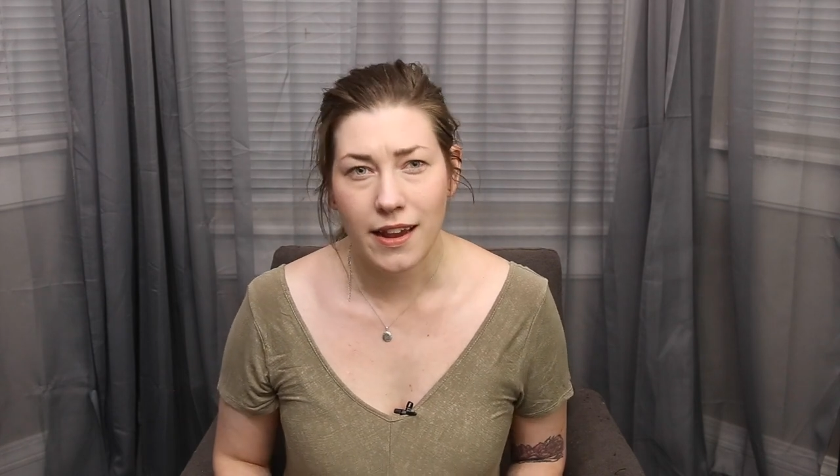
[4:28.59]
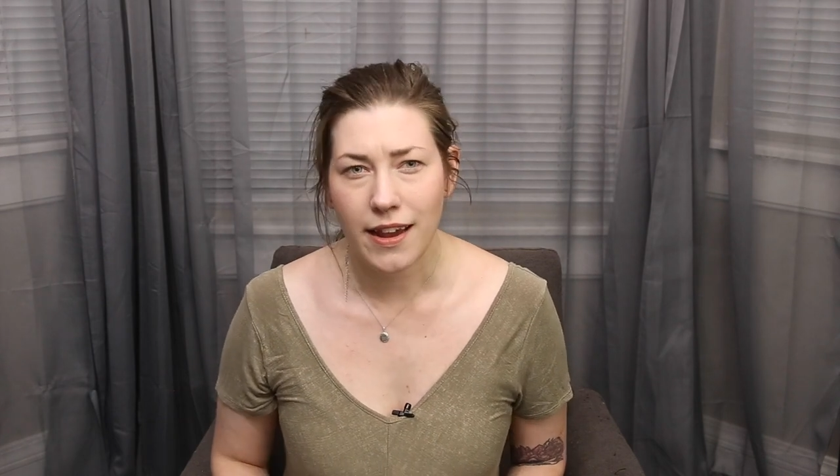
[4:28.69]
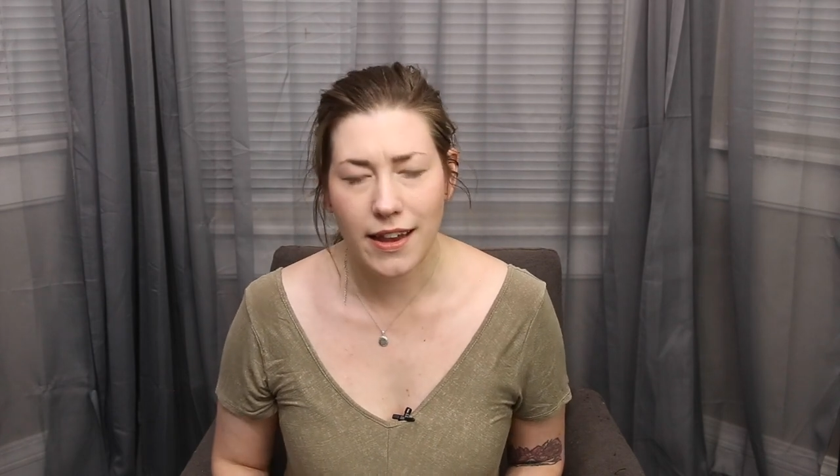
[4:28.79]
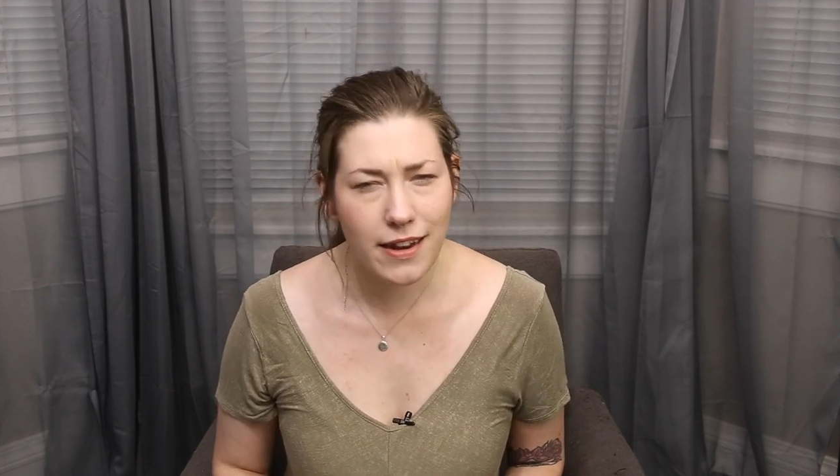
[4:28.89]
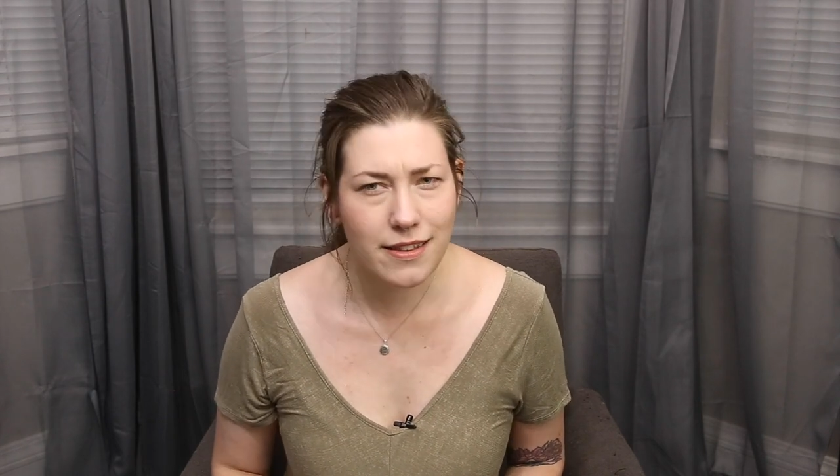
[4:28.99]

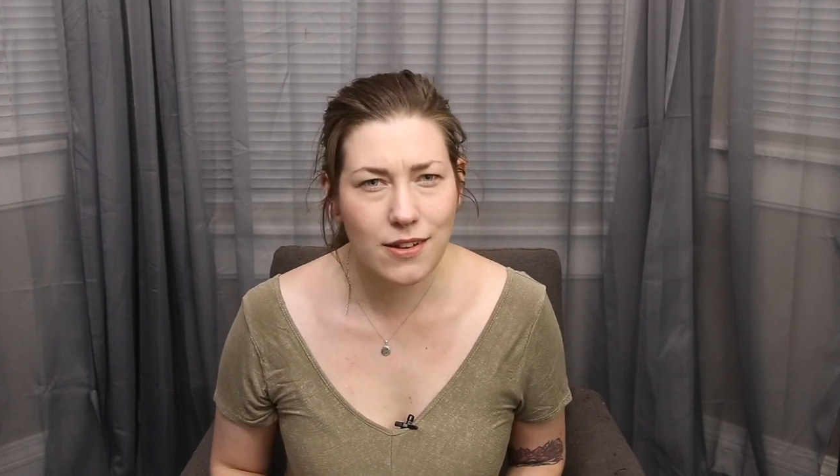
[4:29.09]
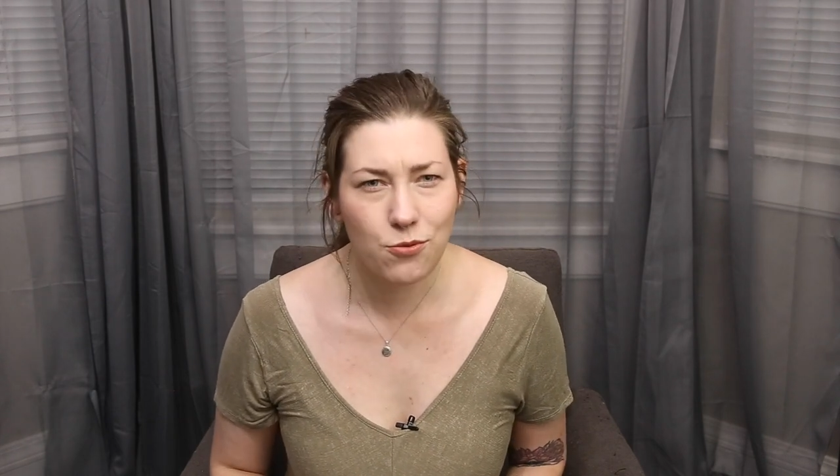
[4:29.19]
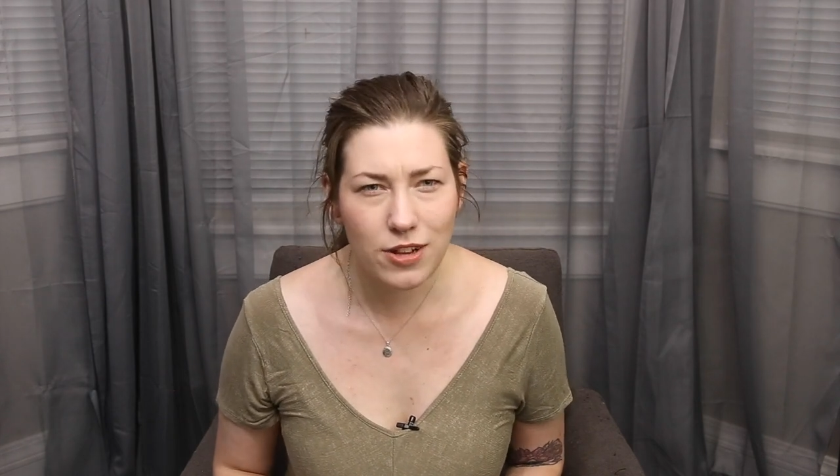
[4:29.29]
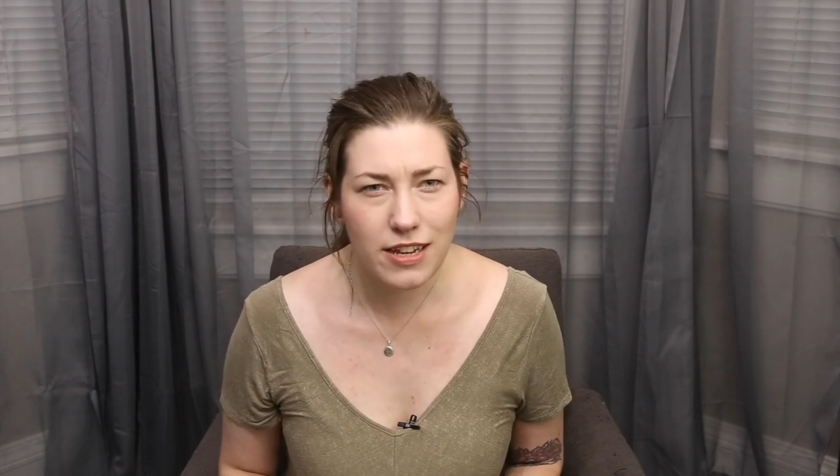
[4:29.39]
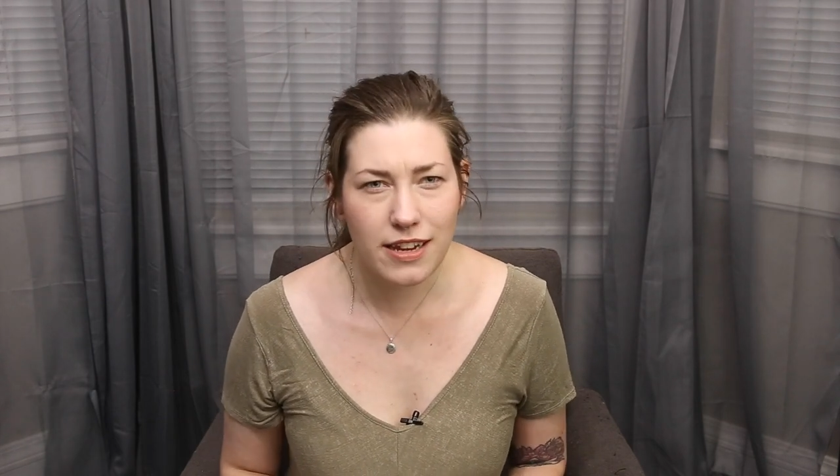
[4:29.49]
It isn't
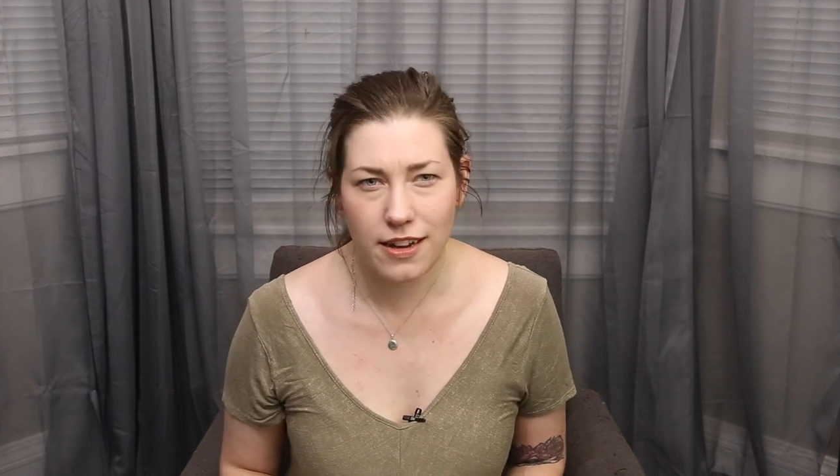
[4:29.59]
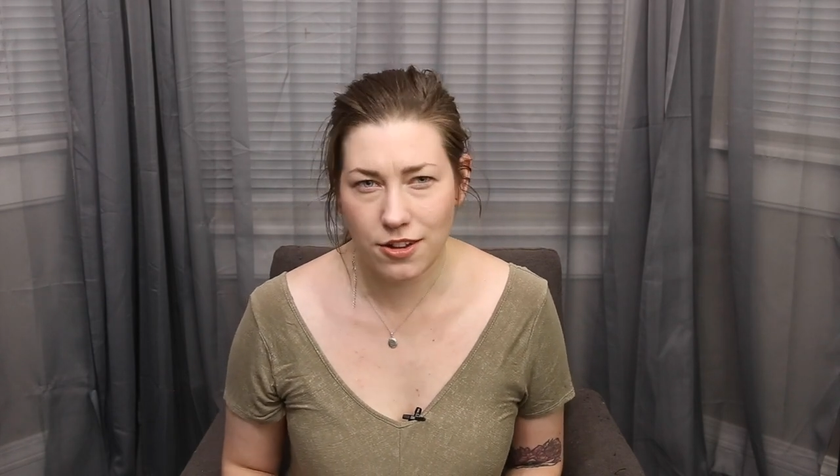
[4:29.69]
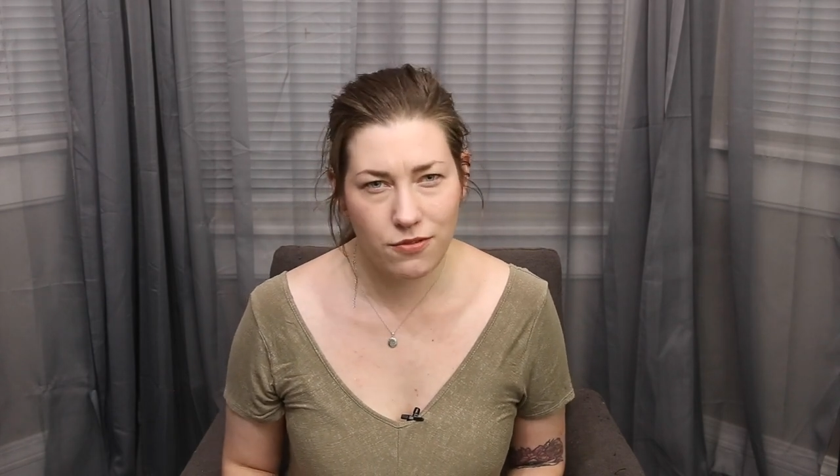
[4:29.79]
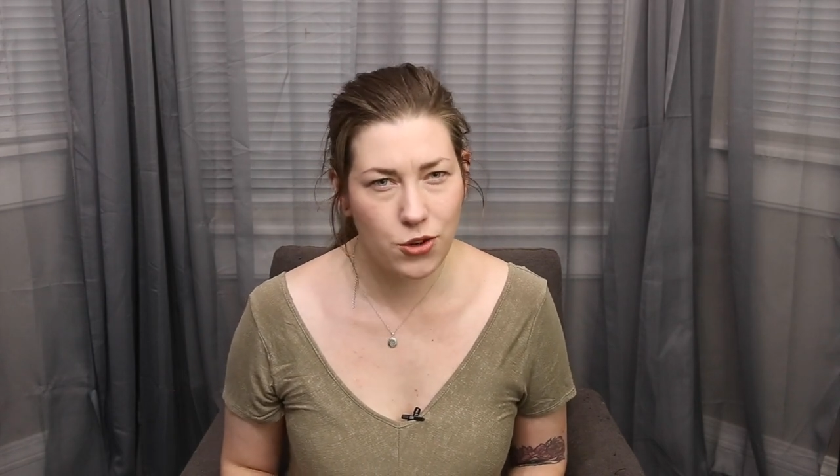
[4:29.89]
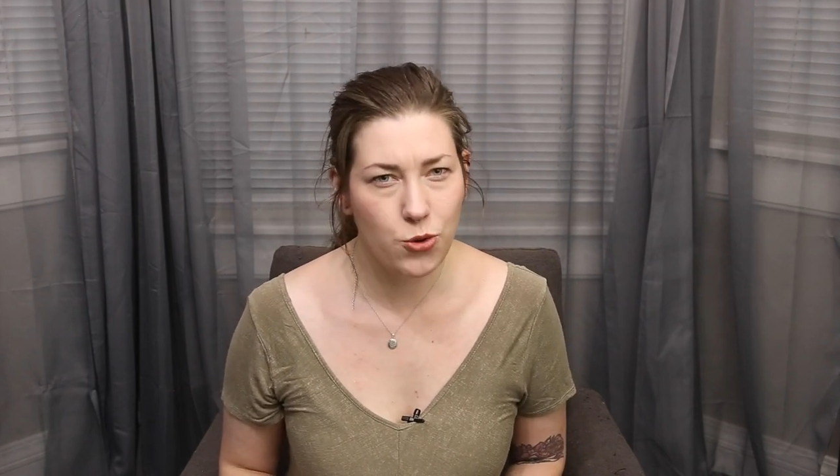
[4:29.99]
really
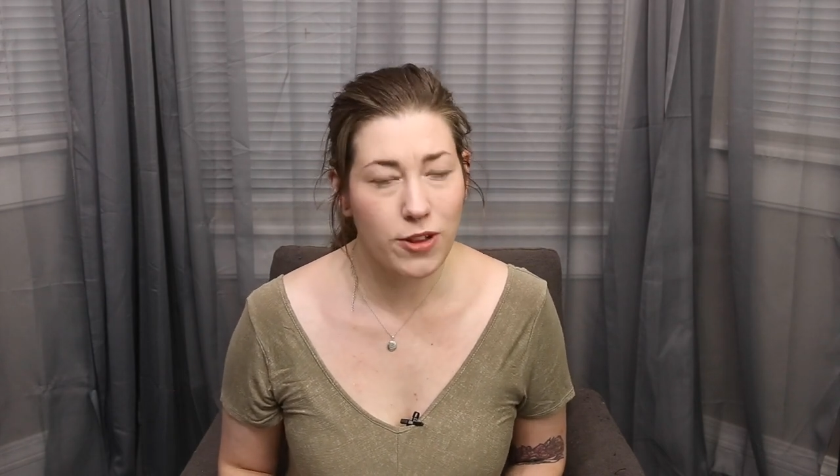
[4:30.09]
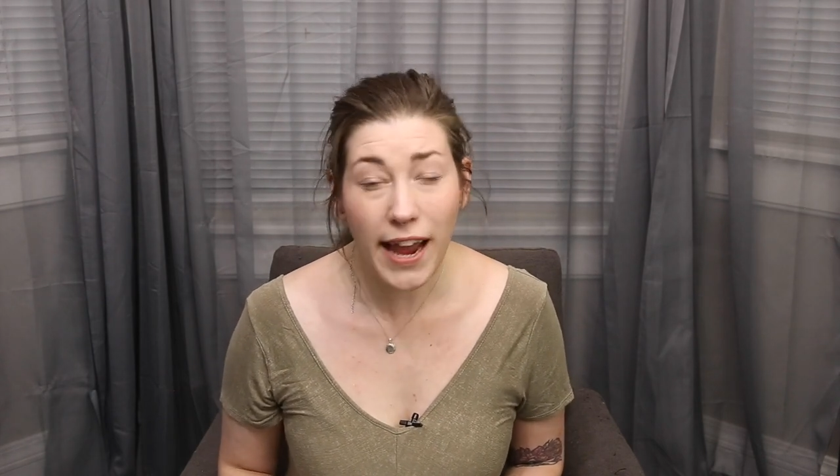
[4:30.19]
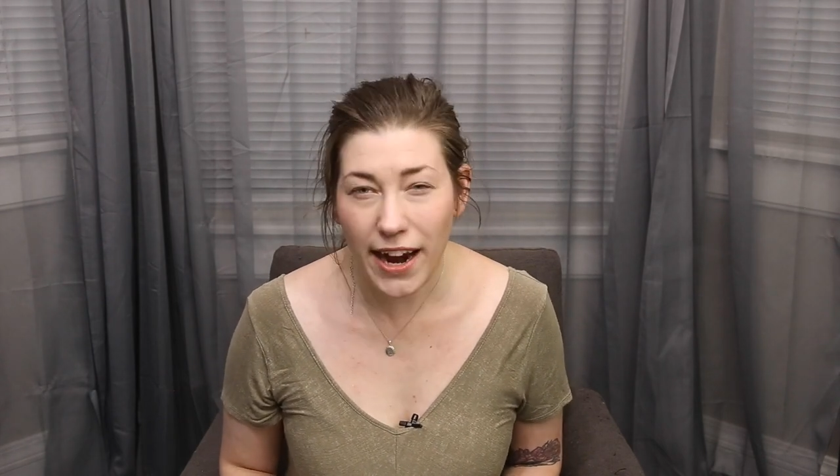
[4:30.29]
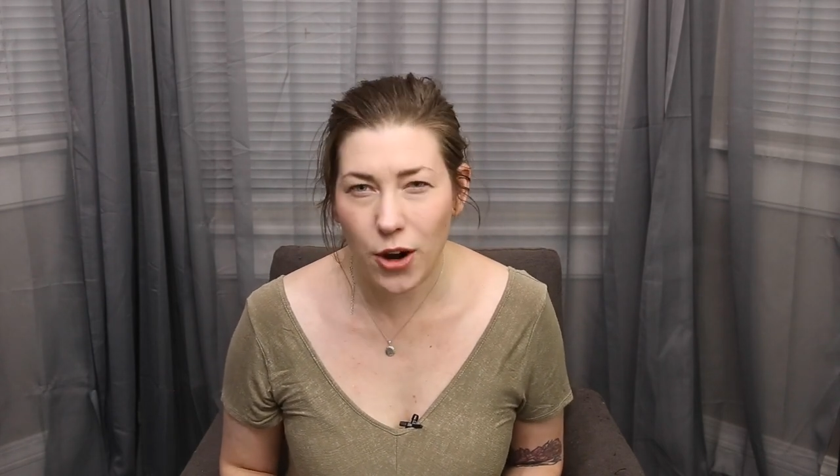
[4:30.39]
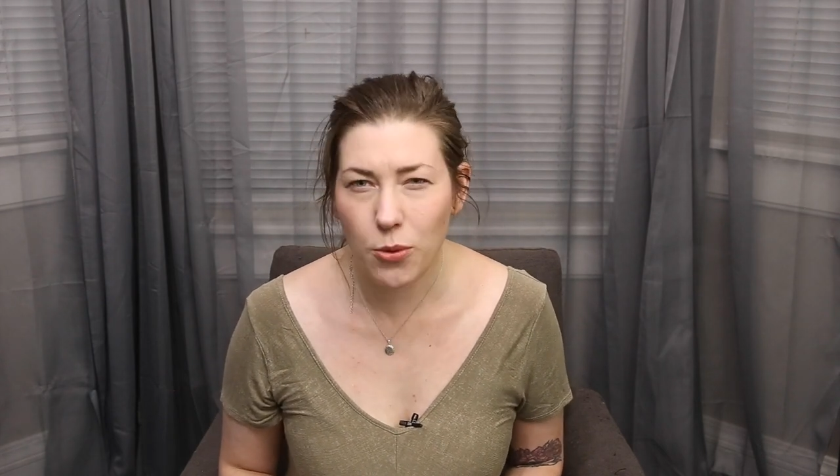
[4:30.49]
individual
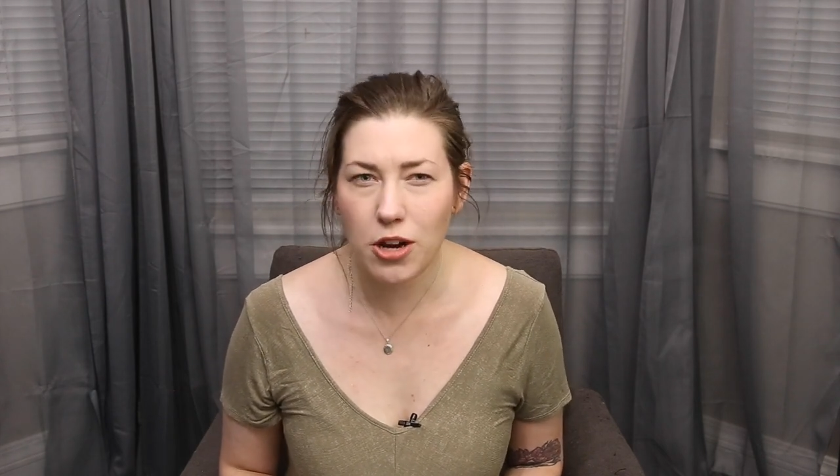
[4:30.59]
hair